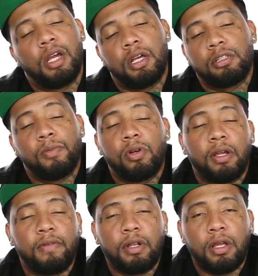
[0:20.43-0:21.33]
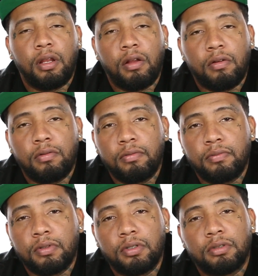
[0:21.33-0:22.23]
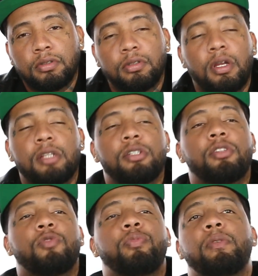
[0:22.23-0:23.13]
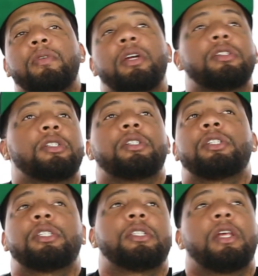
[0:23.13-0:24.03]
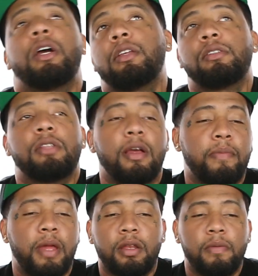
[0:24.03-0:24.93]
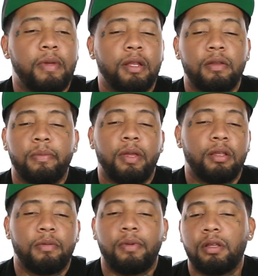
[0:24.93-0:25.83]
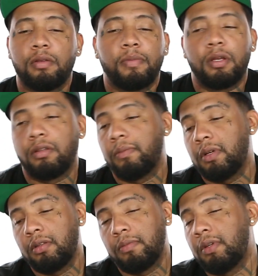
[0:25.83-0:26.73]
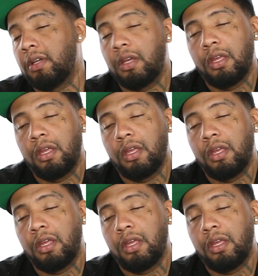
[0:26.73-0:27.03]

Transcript: I smoke every day though, but I just know people that just nonstop, back to back to back to back to back to back to back.